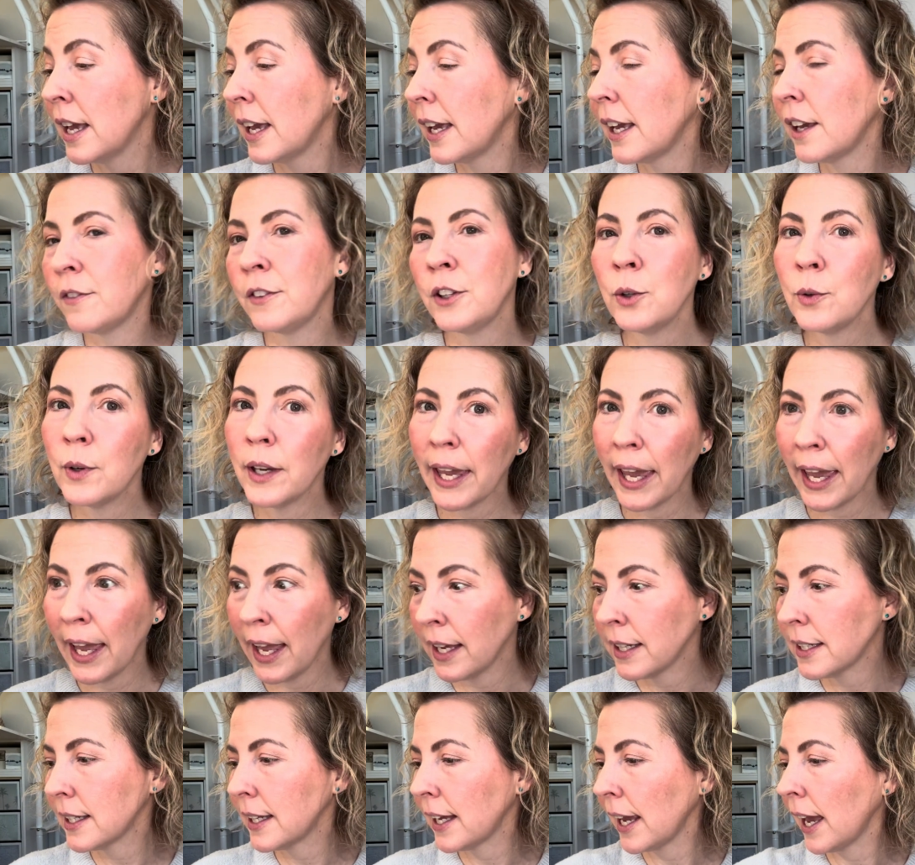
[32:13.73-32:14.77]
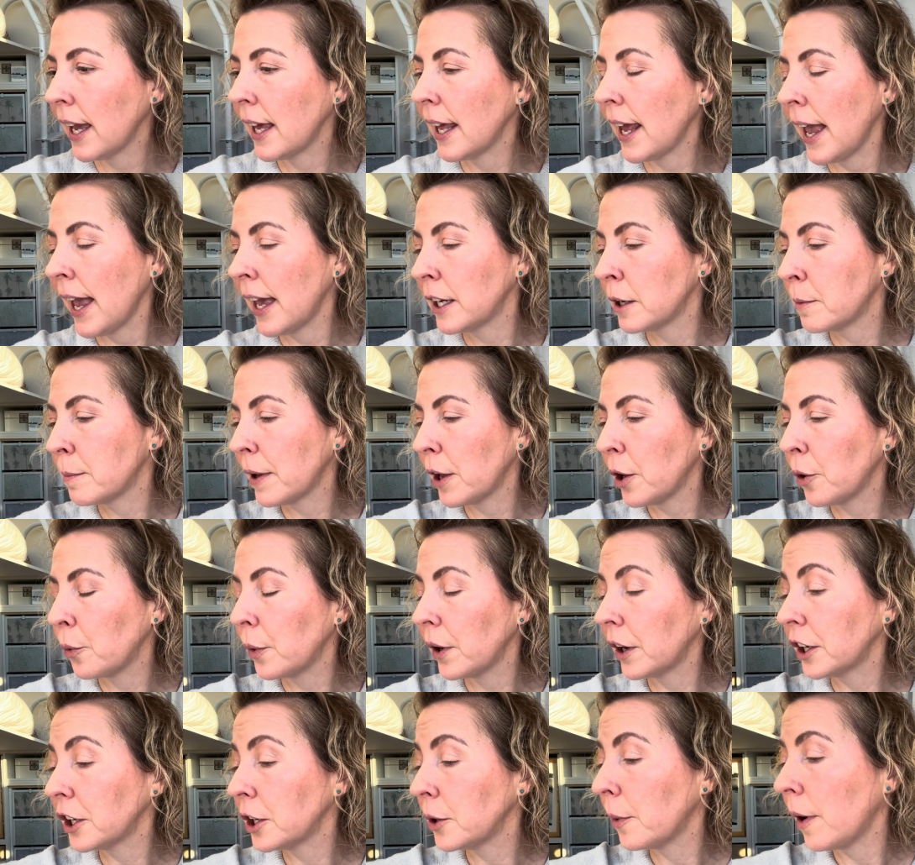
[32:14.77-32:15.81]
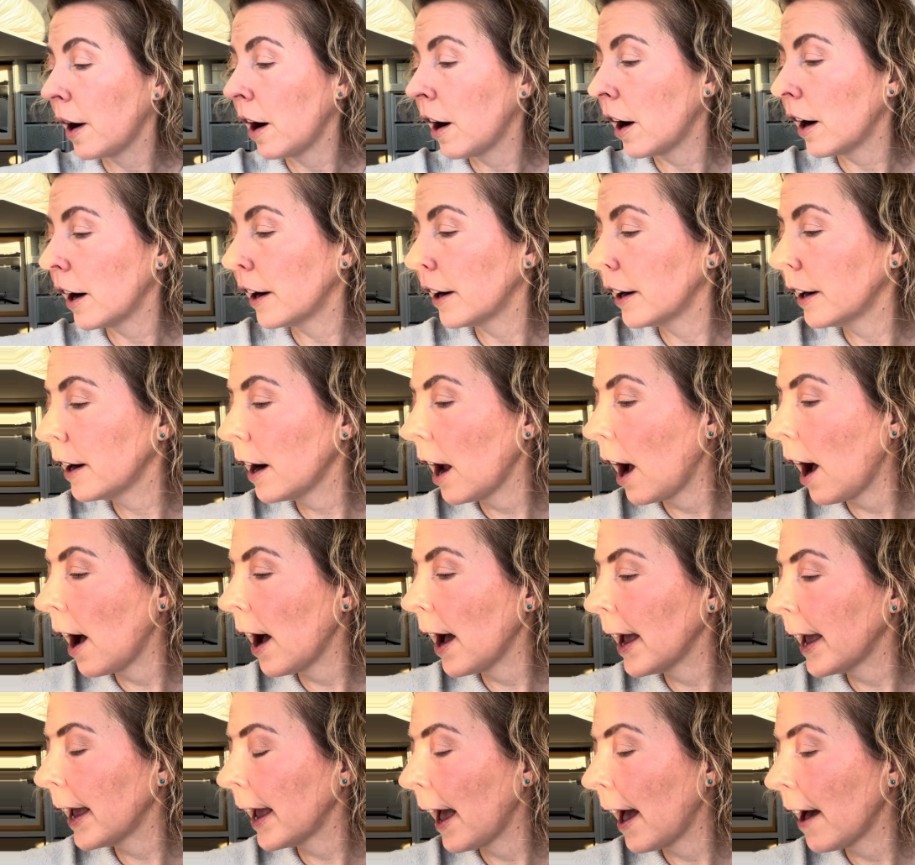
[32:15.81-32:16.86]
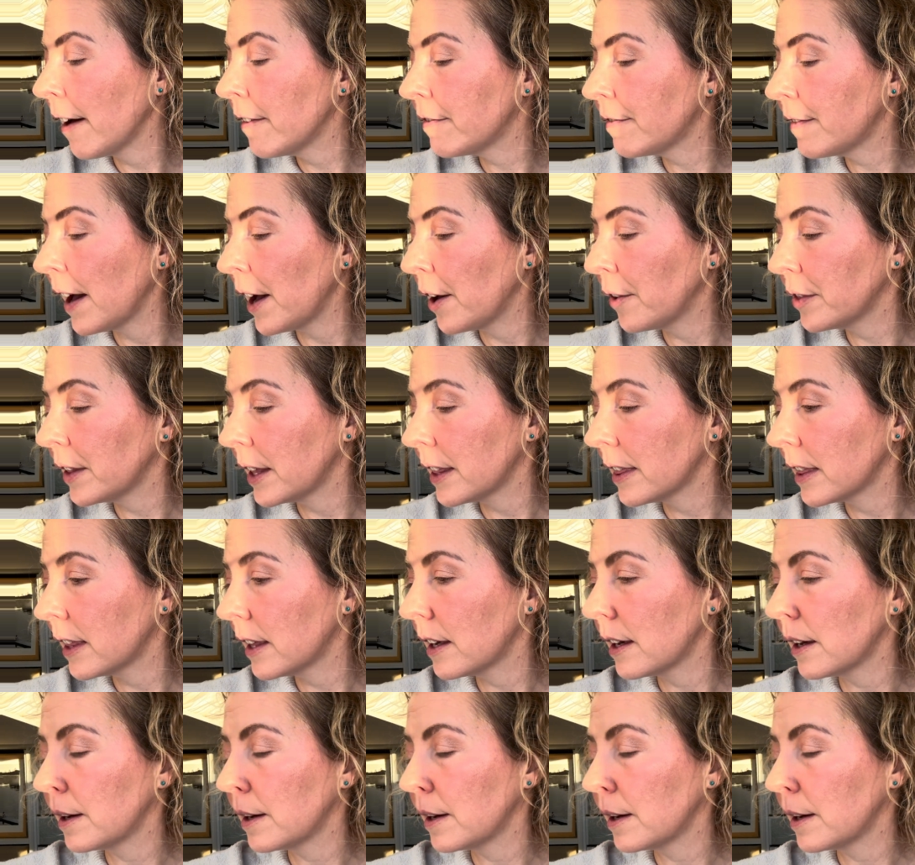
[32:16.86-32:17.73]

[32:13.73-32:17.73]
If you can't get Annabelle where you are, I have found that